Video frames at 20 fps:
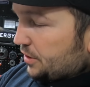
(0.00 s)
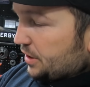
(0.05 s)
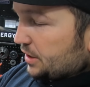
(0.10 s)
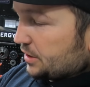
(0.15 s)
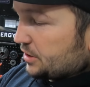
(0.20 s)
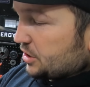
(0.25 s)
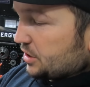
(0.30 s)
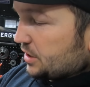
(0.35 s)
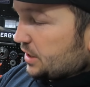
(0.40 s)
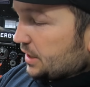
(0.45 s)

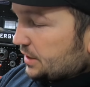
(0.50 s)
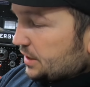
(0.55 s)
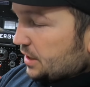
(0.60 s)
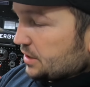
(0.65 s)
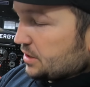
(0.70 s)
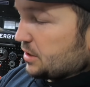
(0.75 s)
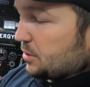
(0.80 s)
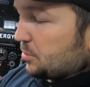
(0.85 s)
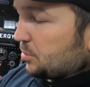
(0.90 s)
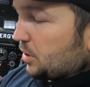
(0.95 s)
and it
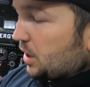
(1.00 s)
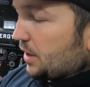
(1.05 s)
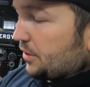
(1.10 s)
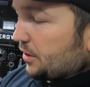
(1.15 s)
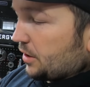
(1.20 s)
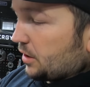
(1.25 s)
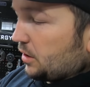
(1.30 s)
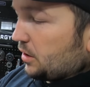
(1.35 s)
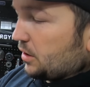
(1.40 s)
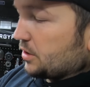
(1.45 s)
doesn't apply
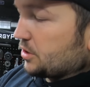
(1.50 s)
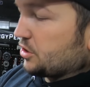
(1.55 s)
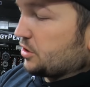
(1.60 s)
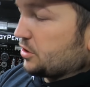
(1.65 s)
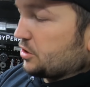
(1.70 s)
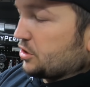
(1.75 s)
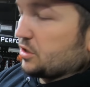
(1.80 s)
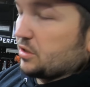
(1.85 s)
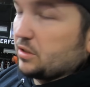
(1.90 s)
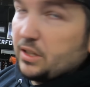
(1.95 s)
the clutch.
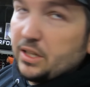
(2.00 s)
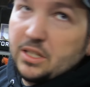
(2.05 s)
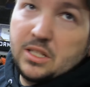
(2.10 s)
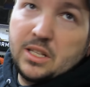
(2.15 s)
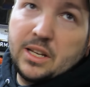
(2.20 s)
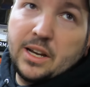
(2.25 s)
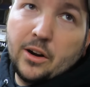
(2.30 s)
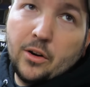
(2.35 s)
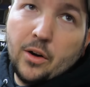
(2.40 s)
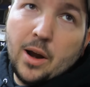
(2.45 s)
It just leaks
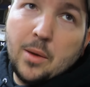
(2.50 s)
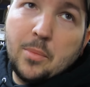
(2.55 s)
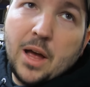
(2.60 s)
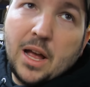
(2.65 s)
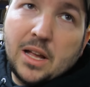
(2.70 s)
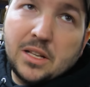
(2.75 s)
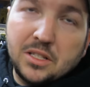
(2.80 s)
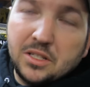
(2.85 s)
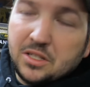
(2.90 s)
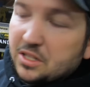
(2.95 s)
the air right
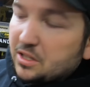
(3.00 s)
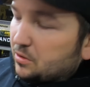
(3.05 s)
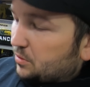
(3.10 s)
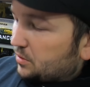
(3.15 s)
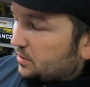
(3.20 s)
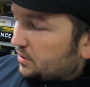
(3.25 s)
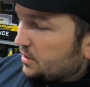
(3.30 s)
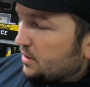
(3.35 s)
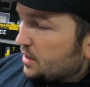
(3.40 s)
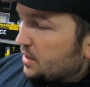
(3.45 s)
past the seal.